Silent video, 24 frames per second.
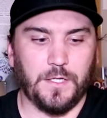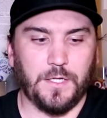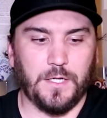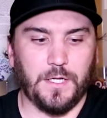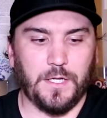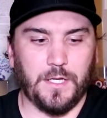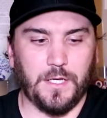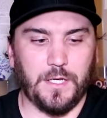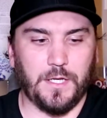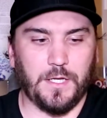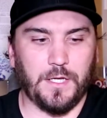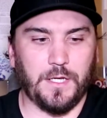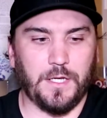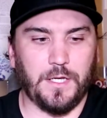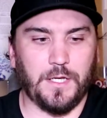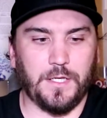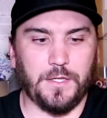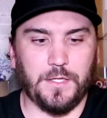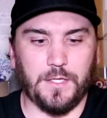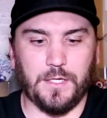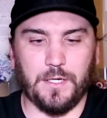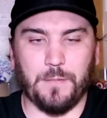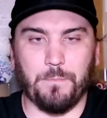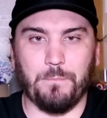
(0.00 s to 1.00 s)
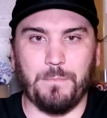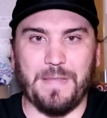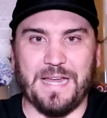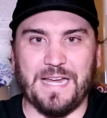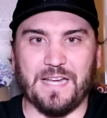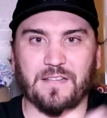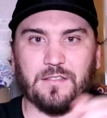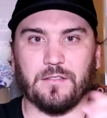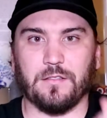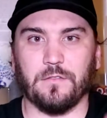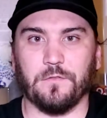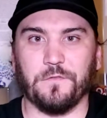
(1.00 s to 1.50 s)
and then a
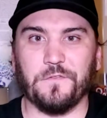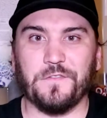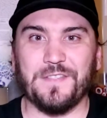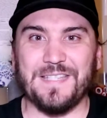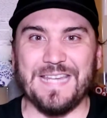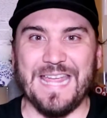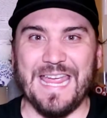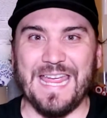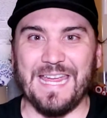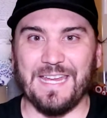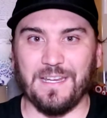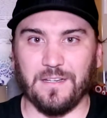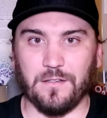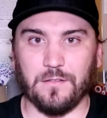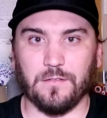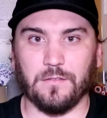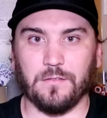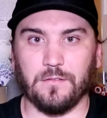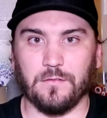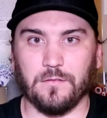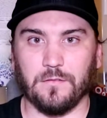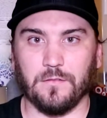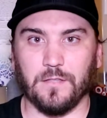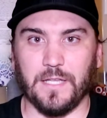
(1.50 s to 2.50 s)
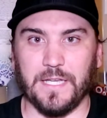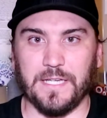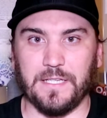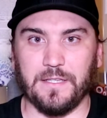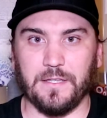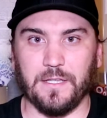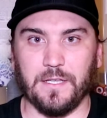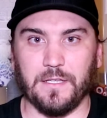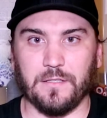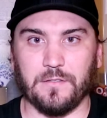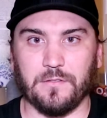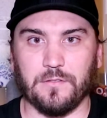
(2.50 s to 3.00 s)
massive tank like
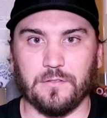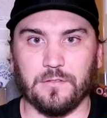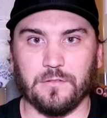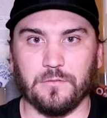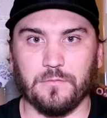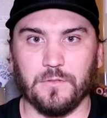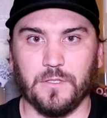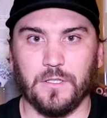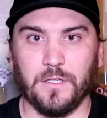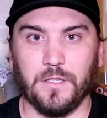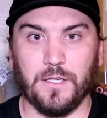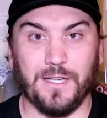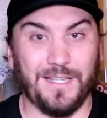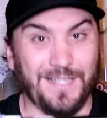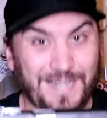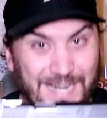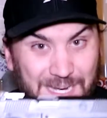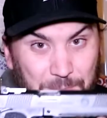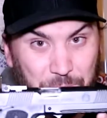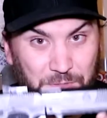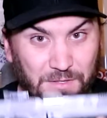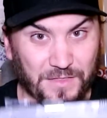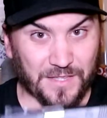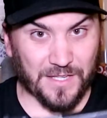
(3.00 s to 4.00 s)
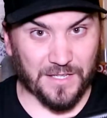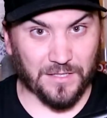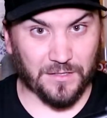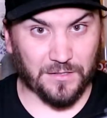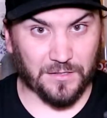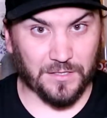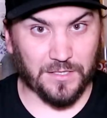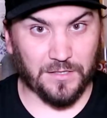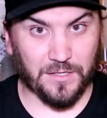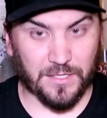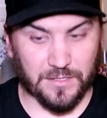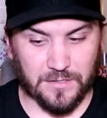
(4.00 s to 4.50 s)
this, and
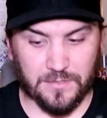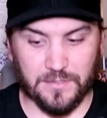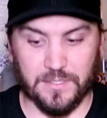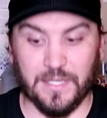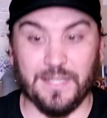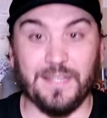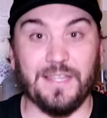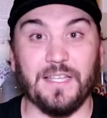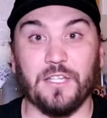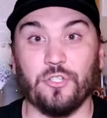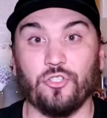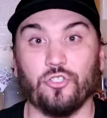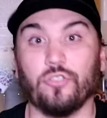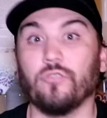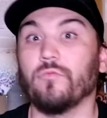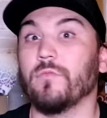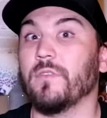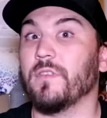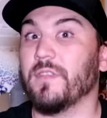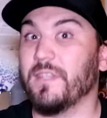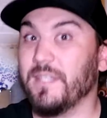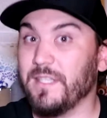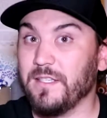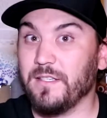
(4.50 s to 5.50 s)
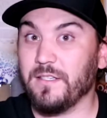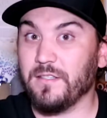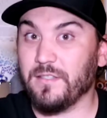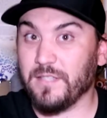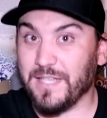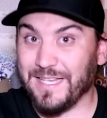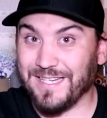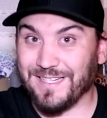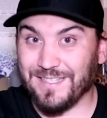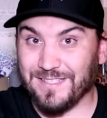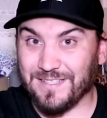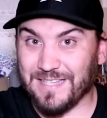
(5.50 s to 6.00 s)
hypothetically, let's say they shoot these
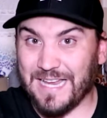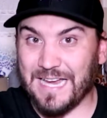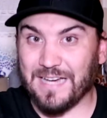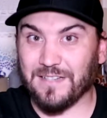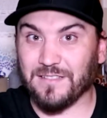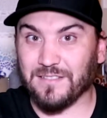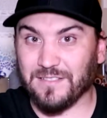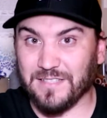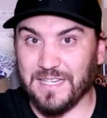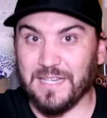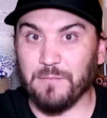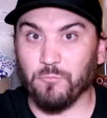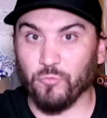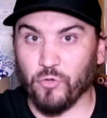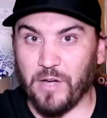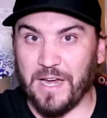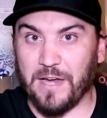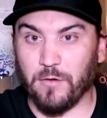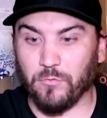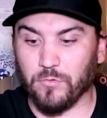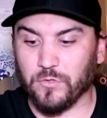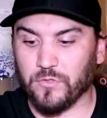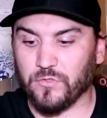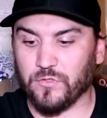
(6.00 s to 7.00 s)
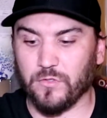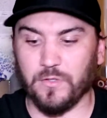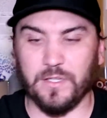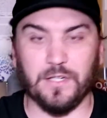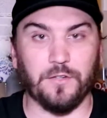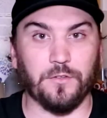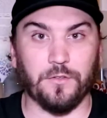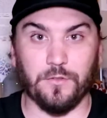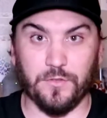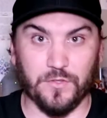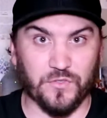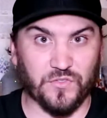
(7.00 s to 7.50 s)
exact same rounds, so
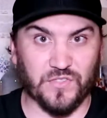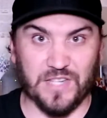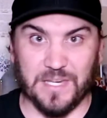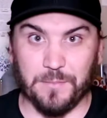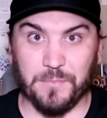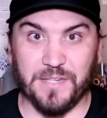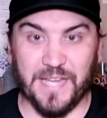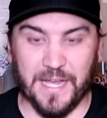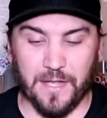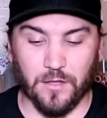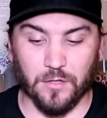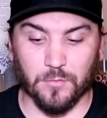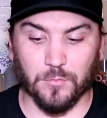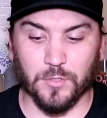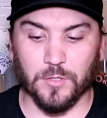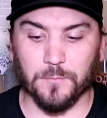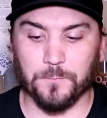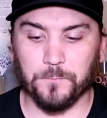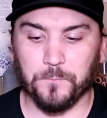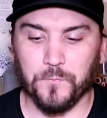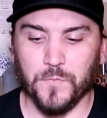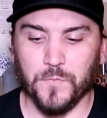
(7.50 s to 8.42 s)
they're the same caliber.